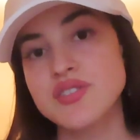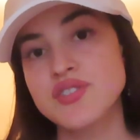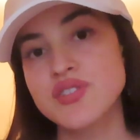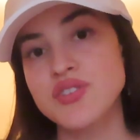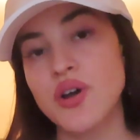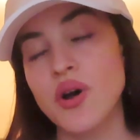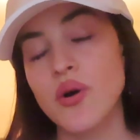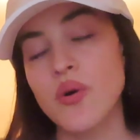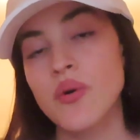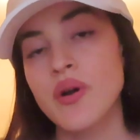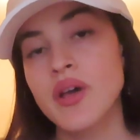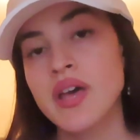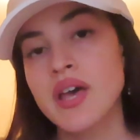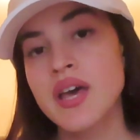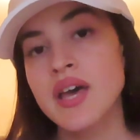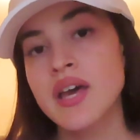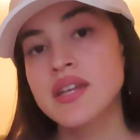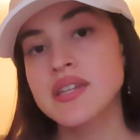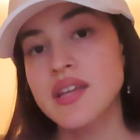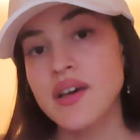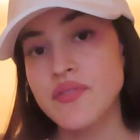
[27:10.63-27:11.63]
So
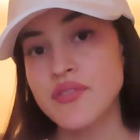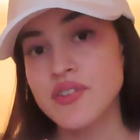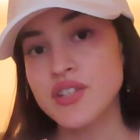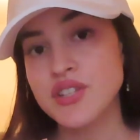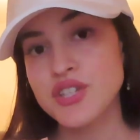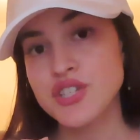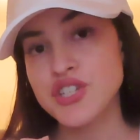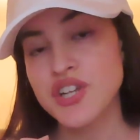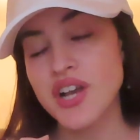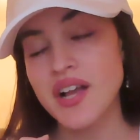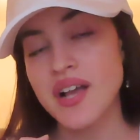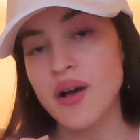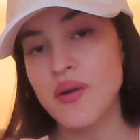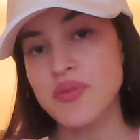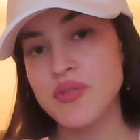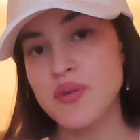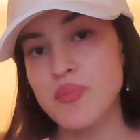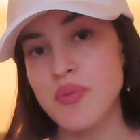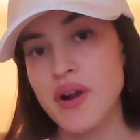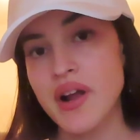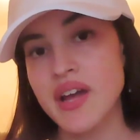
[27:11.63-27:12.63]
definitely check out
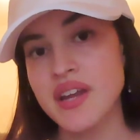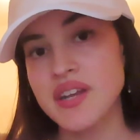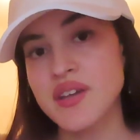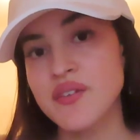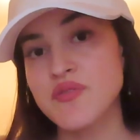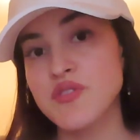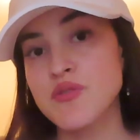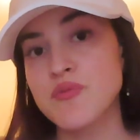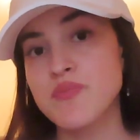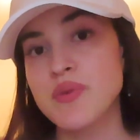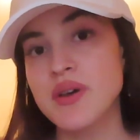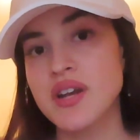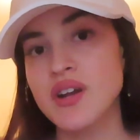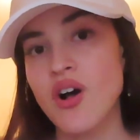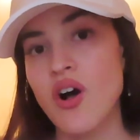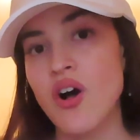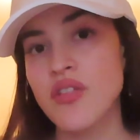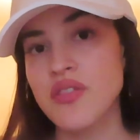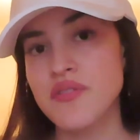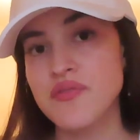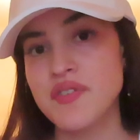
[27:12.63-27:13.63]
the brand if you've been
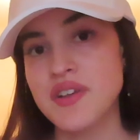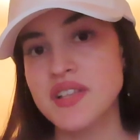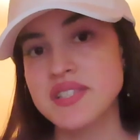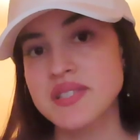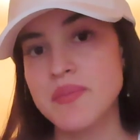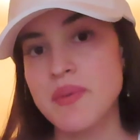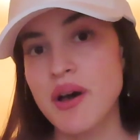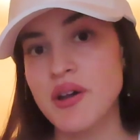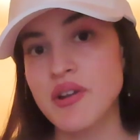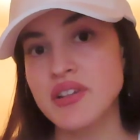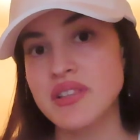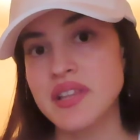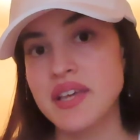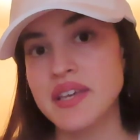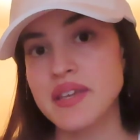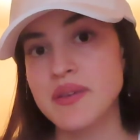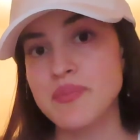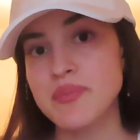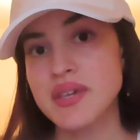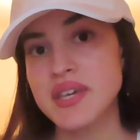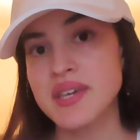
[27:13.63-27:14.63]
on the fence about it
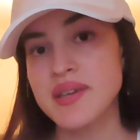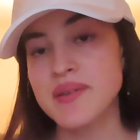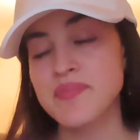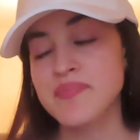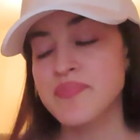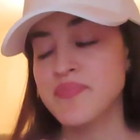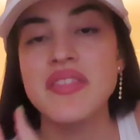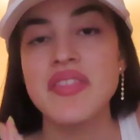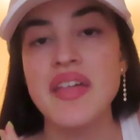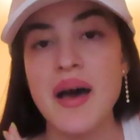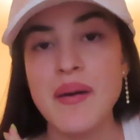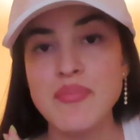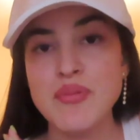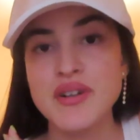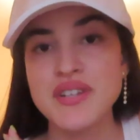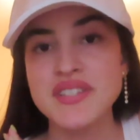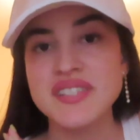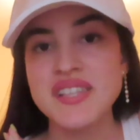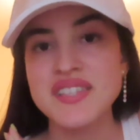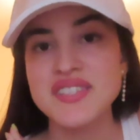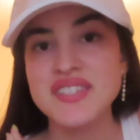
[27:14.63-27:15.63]
like me. That
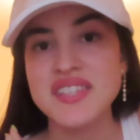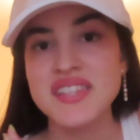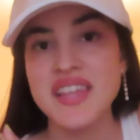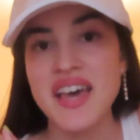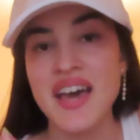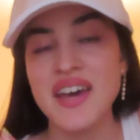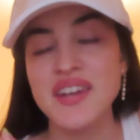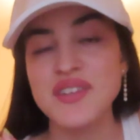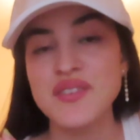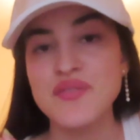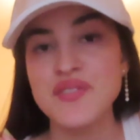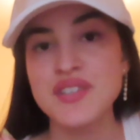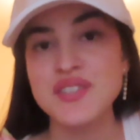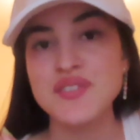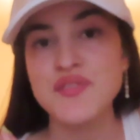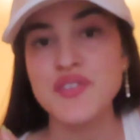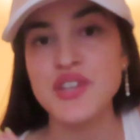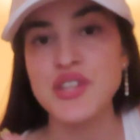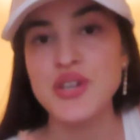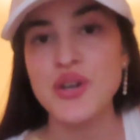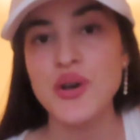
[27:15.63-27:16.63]
brings us to the end of this
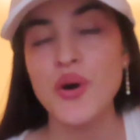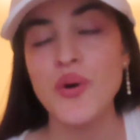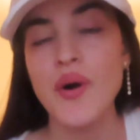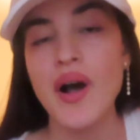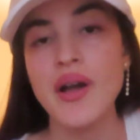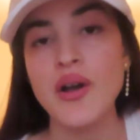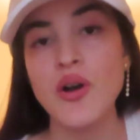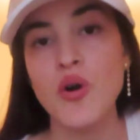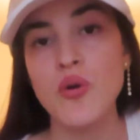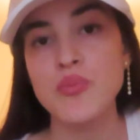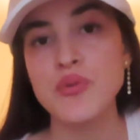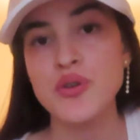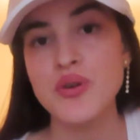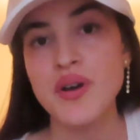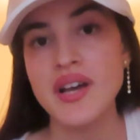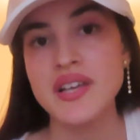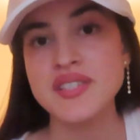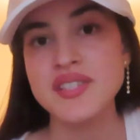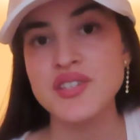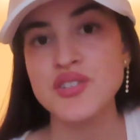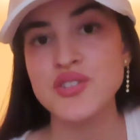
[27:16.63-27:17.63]
video. I hope you
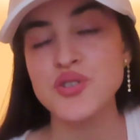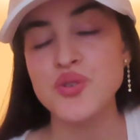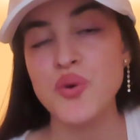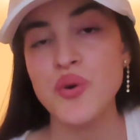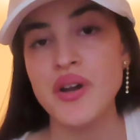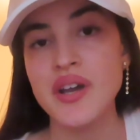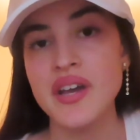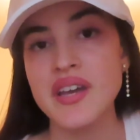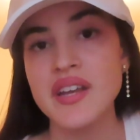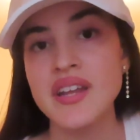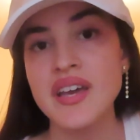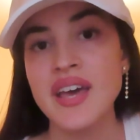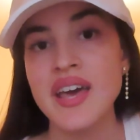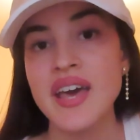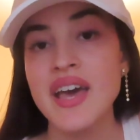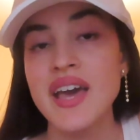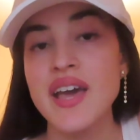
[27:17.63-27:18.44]
guys enjoyed.